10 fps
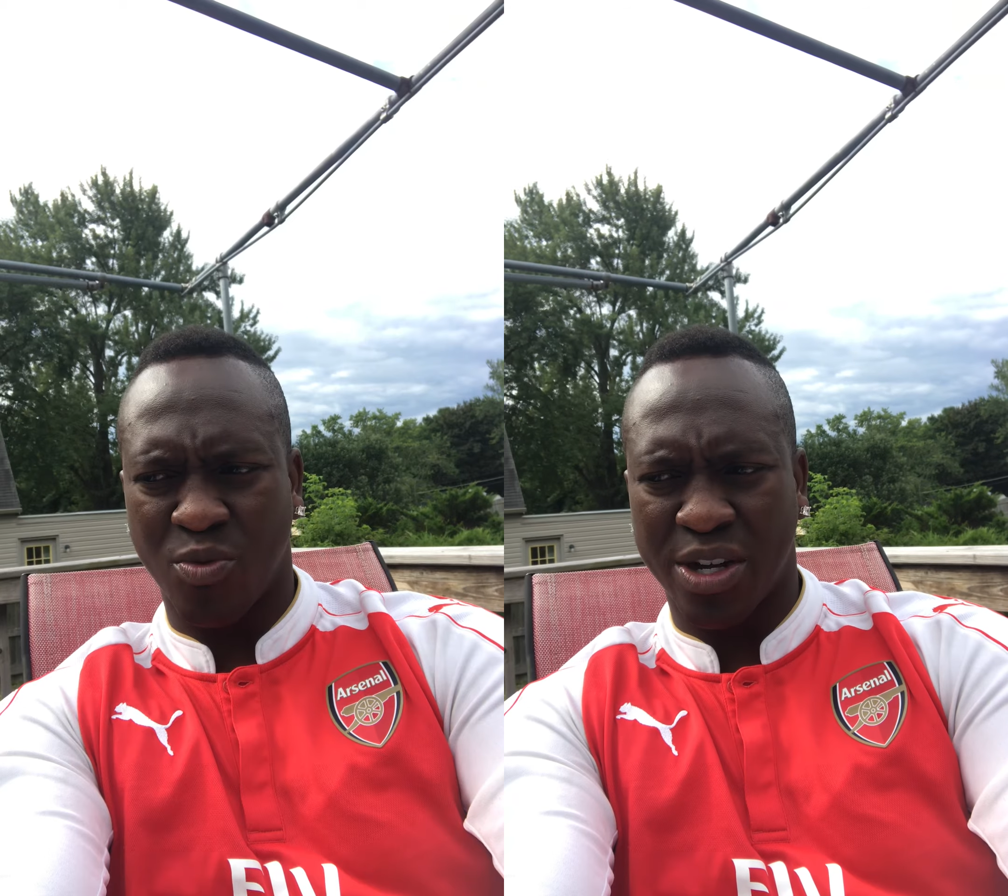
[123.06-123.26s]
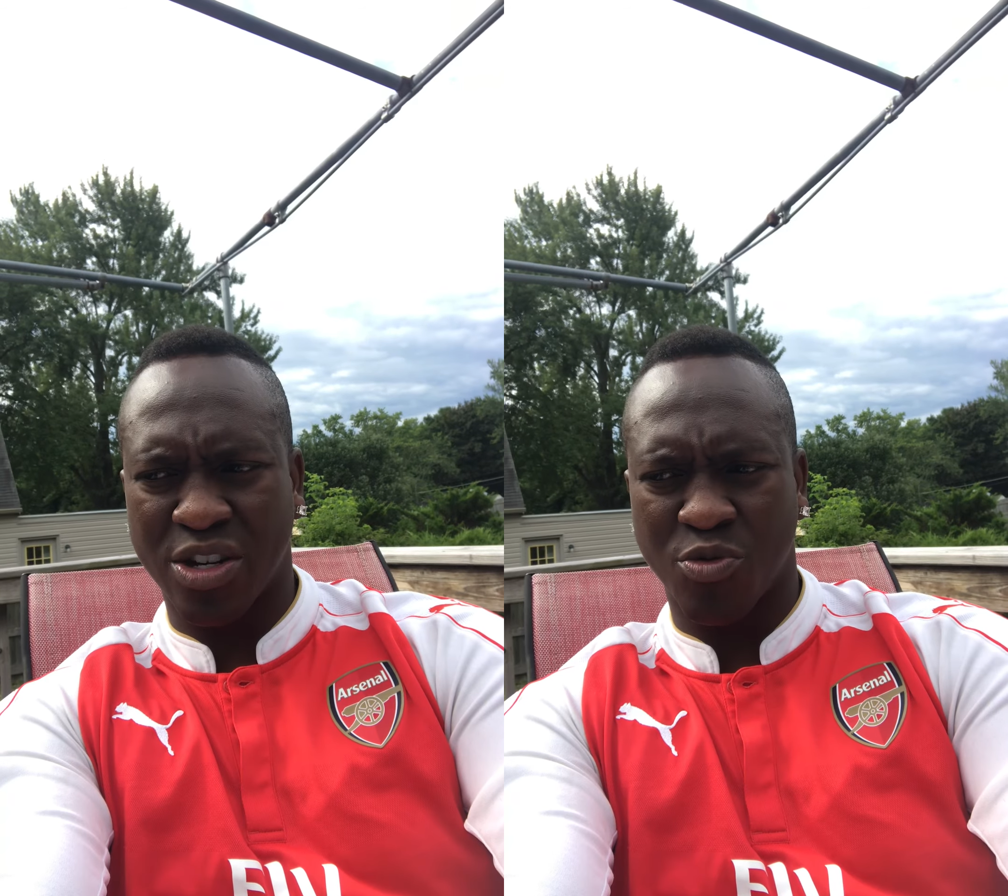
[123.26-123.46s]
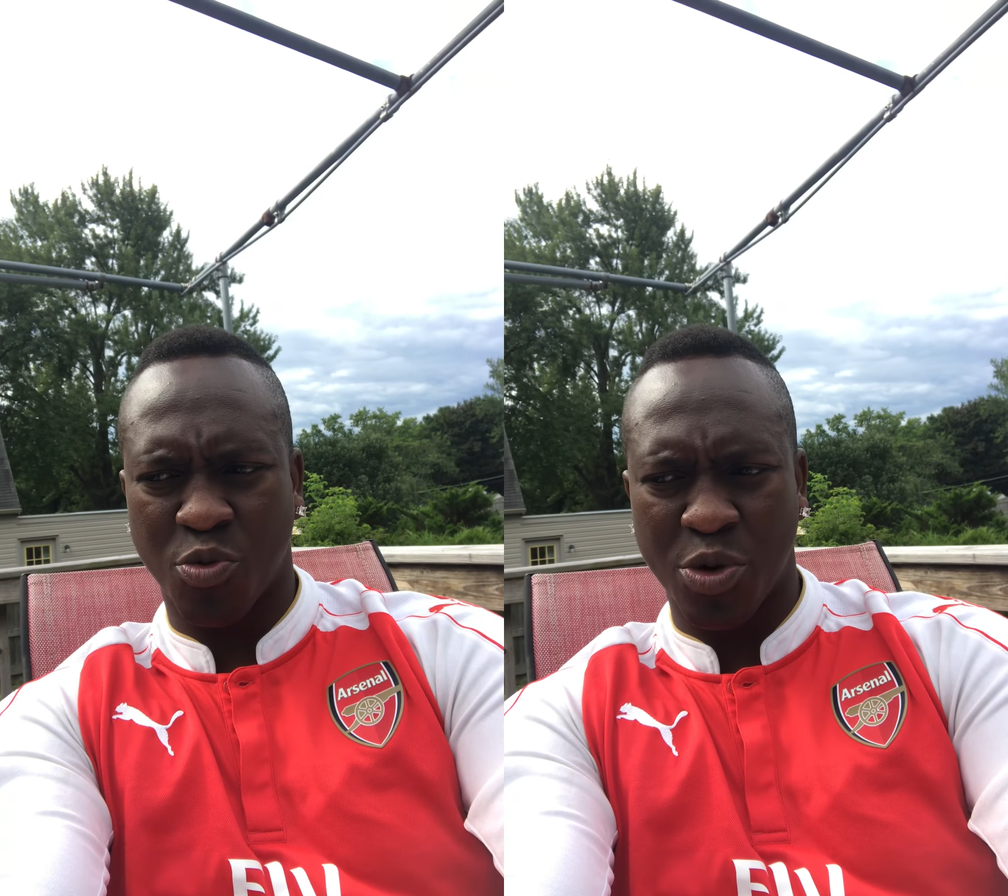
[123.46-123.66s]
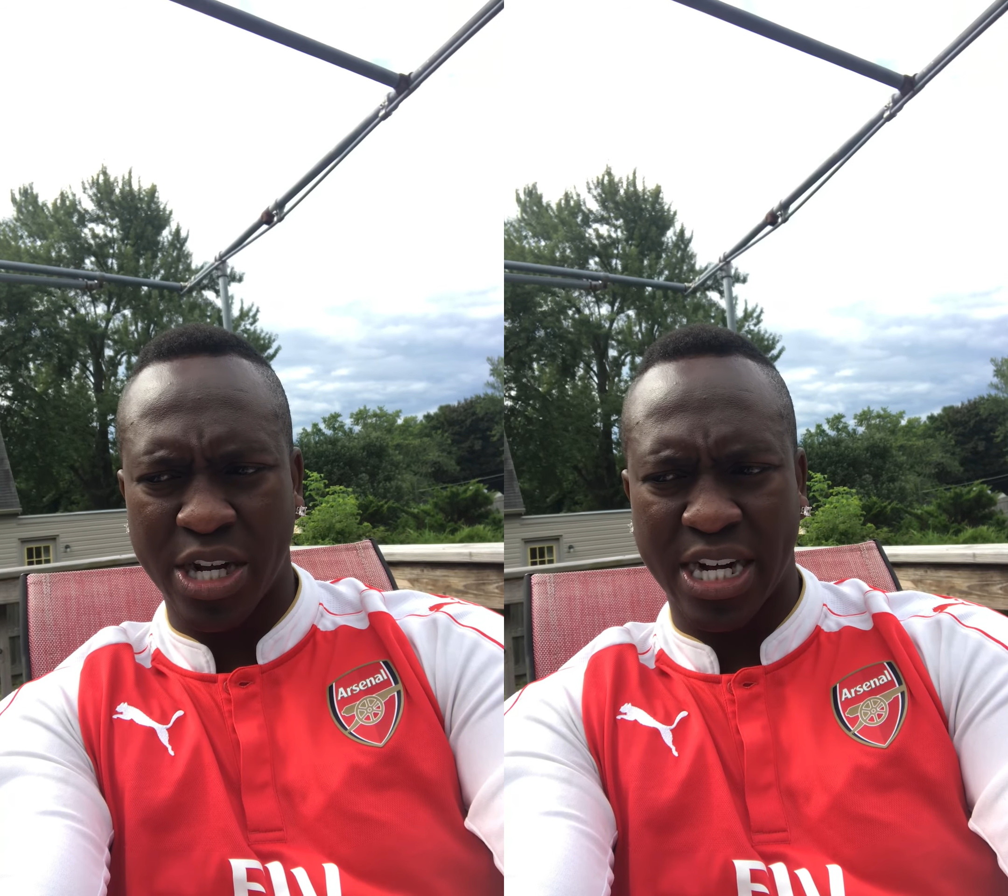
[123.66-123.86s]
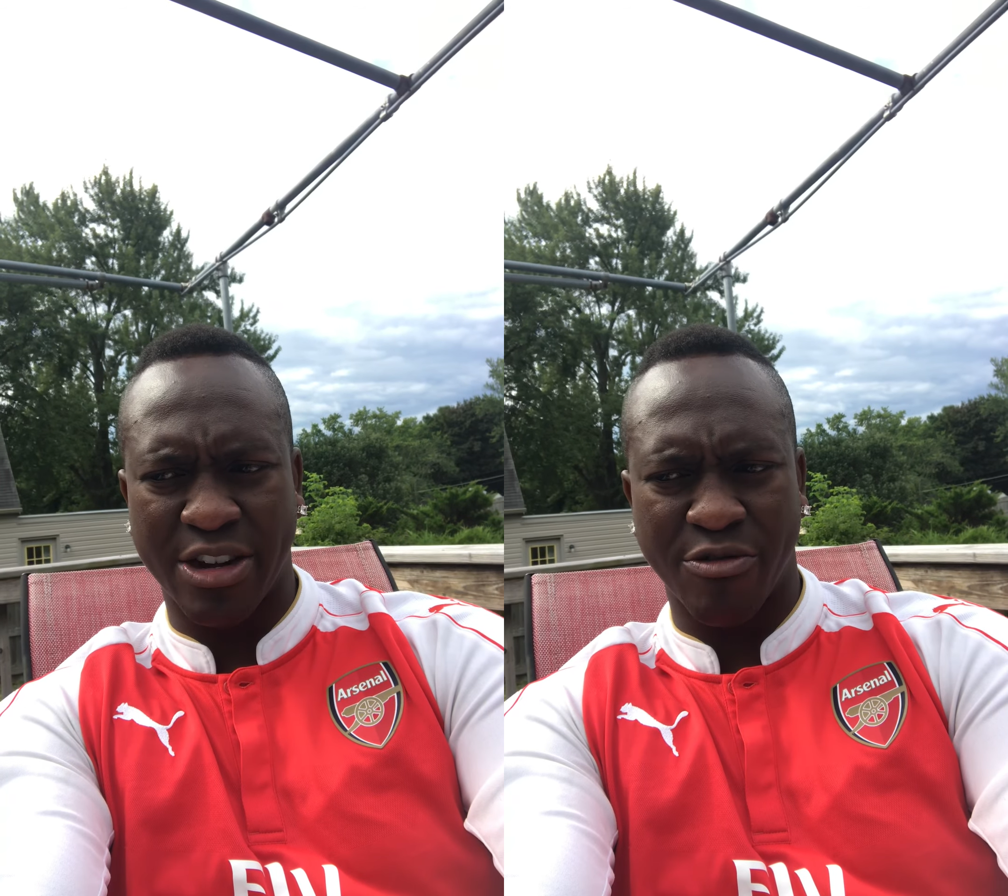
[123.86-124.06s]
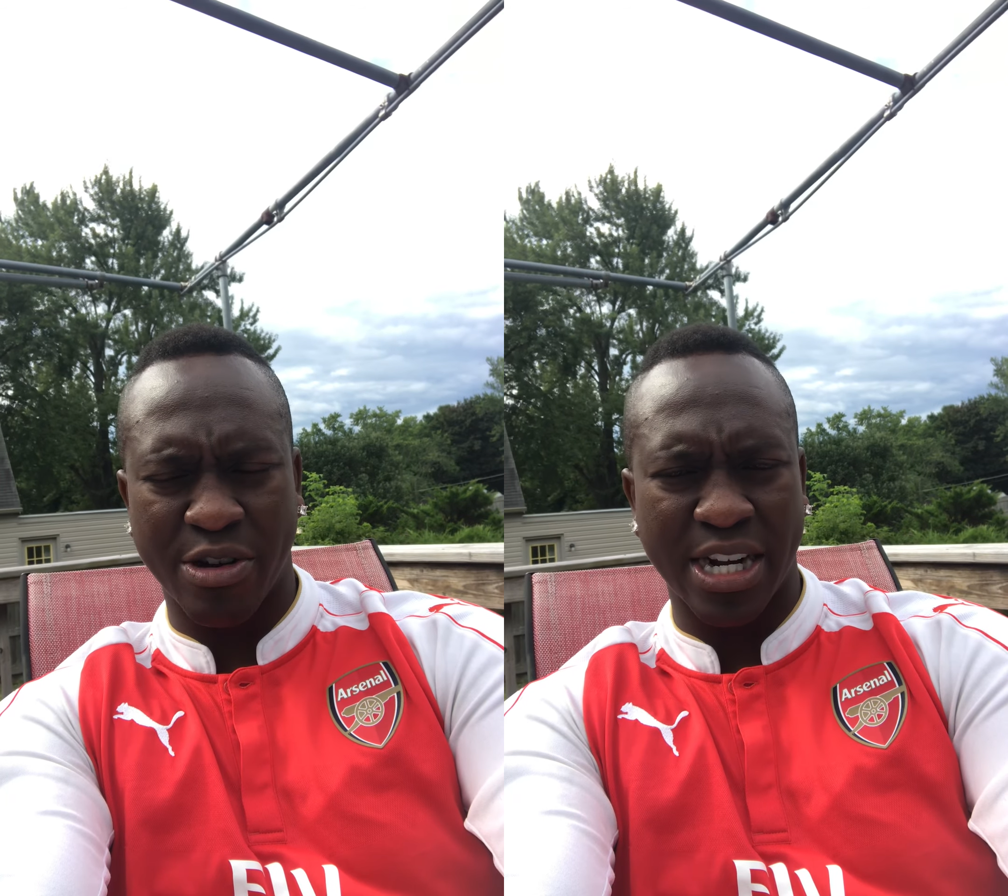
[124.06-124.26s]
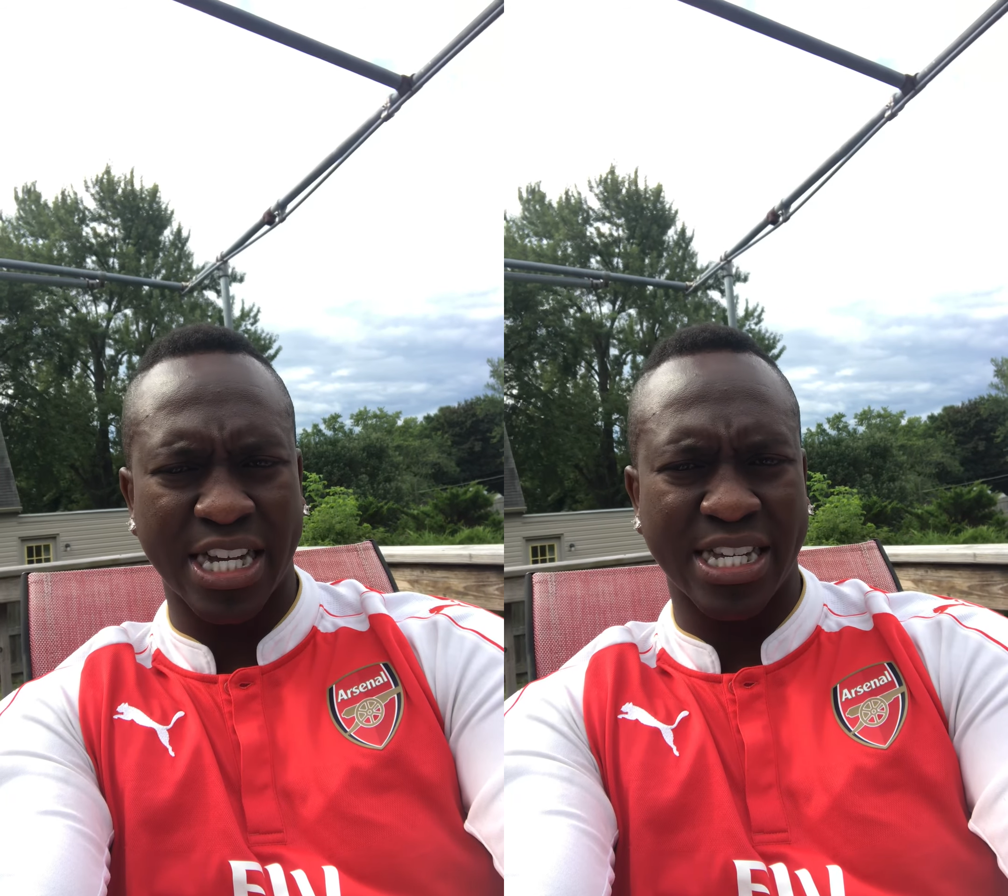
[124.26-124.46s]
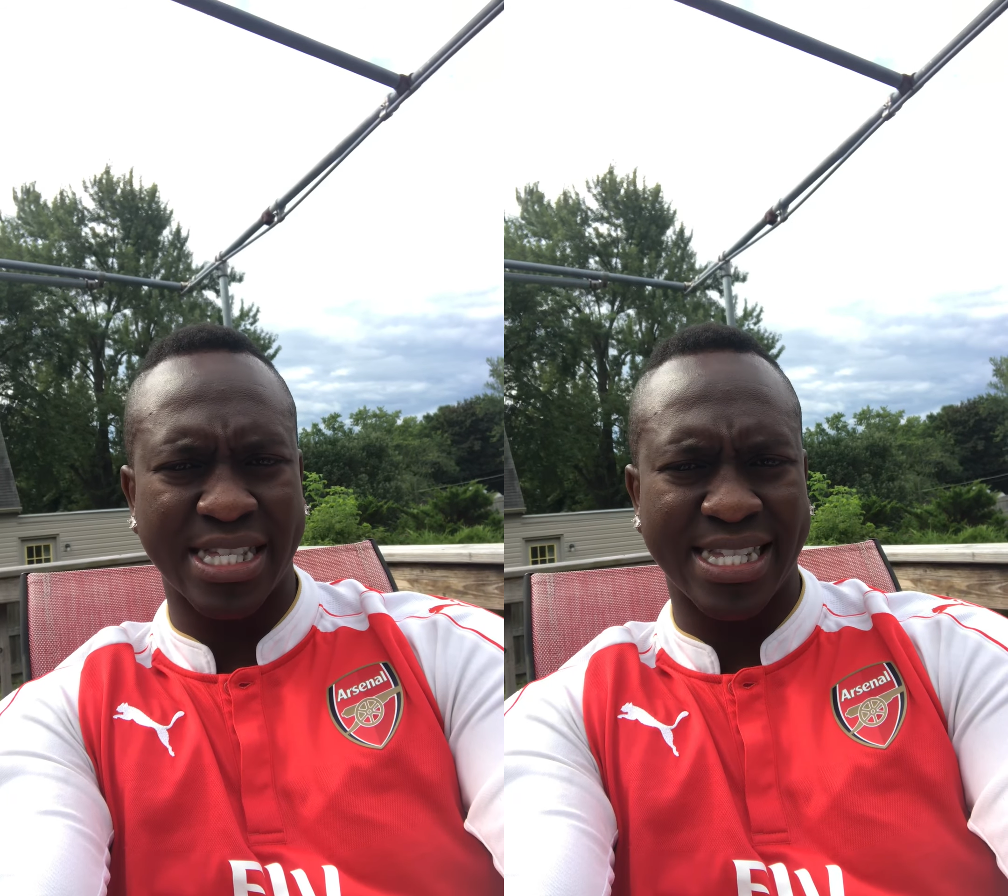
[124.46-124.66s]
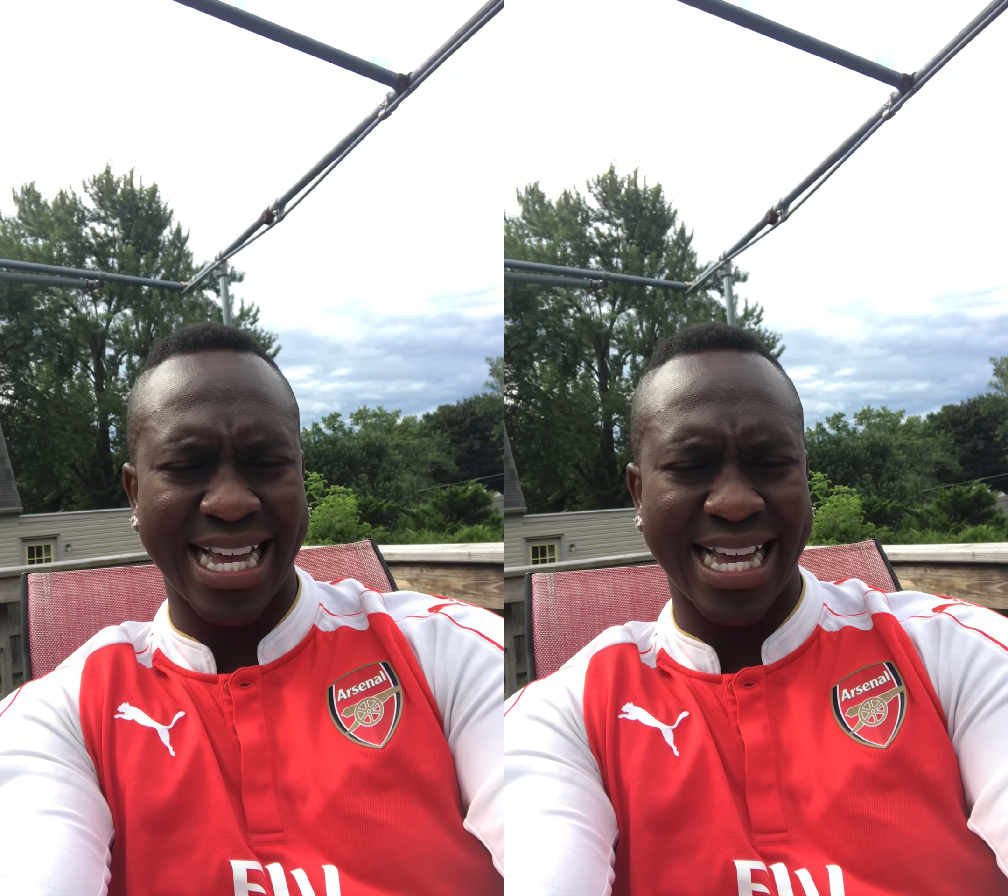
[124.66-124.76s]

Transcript: we could really, really